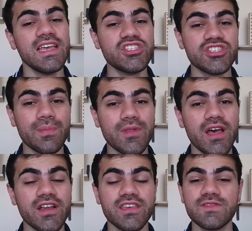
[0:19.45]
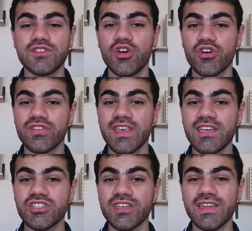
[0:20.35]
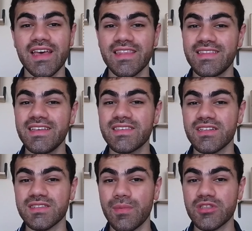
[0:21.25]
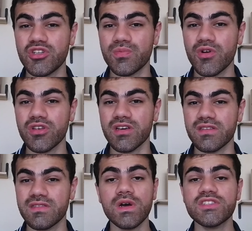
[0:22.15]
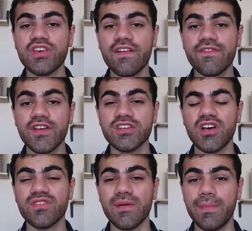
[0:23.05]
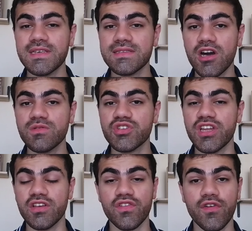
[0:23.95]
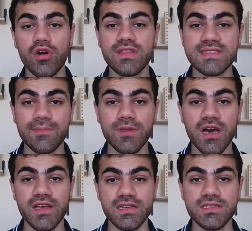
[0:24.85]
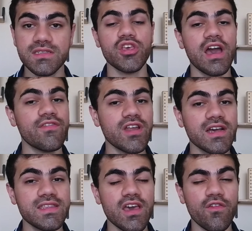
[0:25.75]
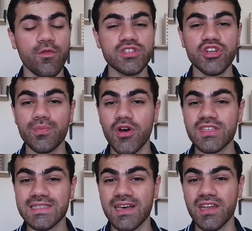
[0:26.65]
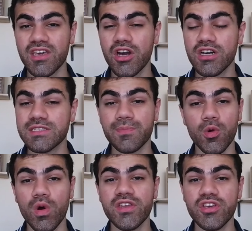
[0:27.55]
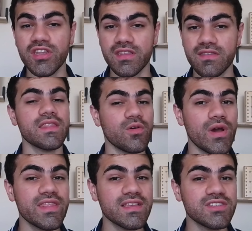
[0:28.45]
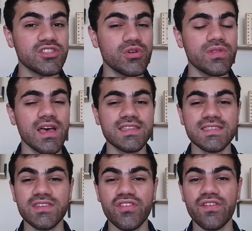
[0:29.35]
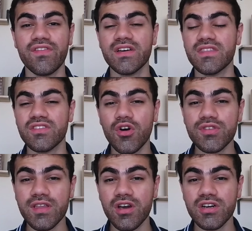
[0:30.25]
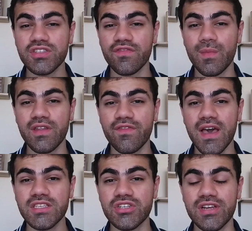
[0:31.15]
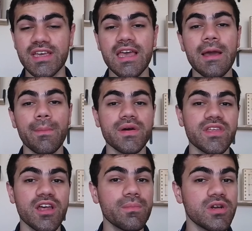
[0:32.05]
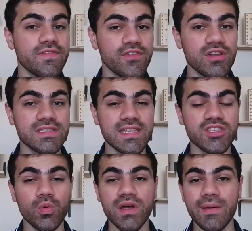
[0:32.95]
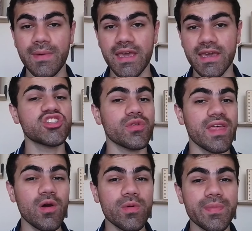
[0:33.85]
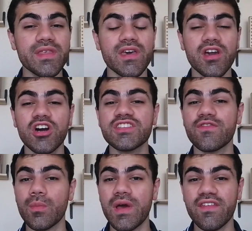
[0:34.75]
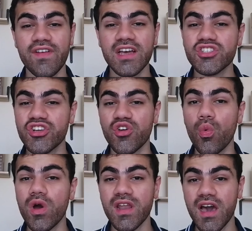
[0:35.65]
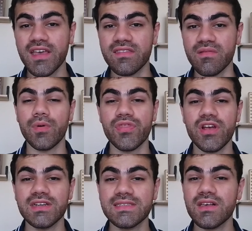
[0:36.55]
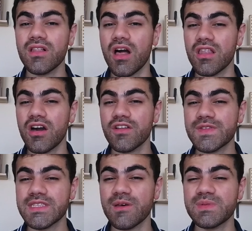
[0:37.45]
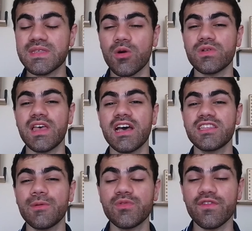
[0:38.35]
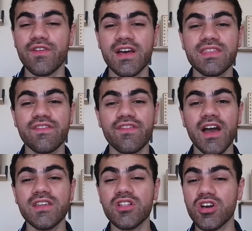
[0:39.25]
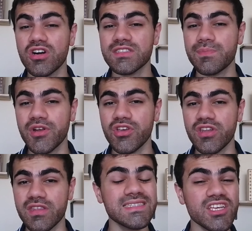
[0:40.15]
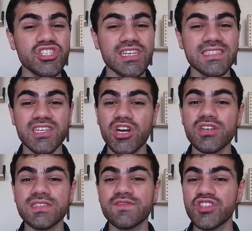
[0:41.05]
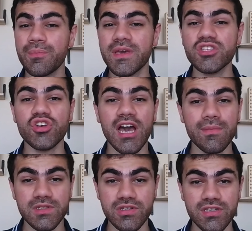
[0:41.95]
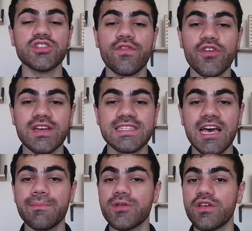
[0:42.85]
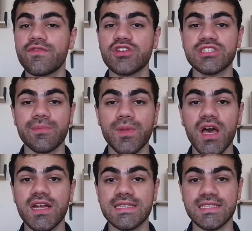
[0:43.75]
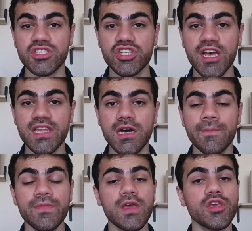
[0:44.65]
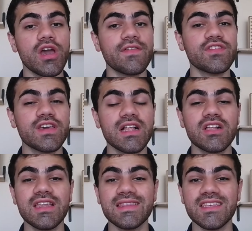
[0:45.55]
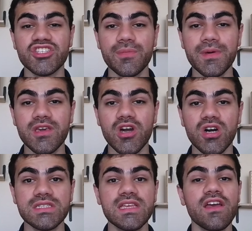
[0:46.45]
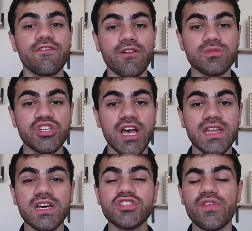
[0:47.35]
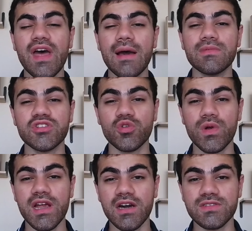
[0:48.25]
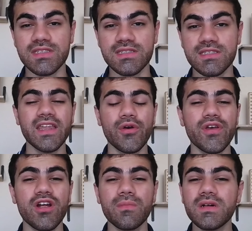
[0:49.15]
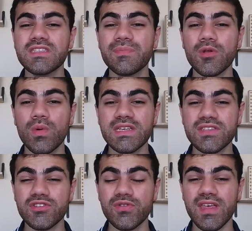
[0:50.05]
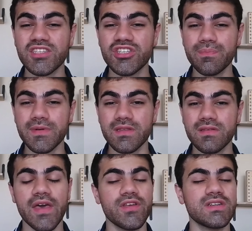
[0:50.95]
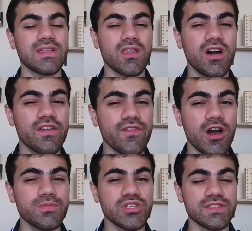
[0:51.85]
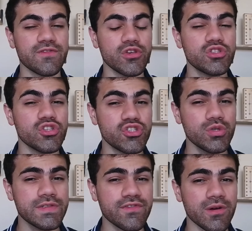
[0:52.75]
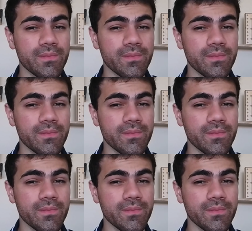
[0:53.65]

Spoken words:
Each supplier gives you a quotation and the details about your product. Once you have figured out the best option out of all the suppliers, you have an idea of what your product is gonna cost per 1 unit. The way that you do that is you divide the total cost of manufacturing by the number of units that you want to make. So that would be the cost for manufacturing one item. But there are still a lot of steps that would add up to find the final cost per unit, such as the cost of shipping to Amazon. So for example, if your supplier is in China, you have to calculate the shipping cost from China to the Amazon warehouses. Now there are multiple ways to do that shipment, and there's a lot of options for you to choose from.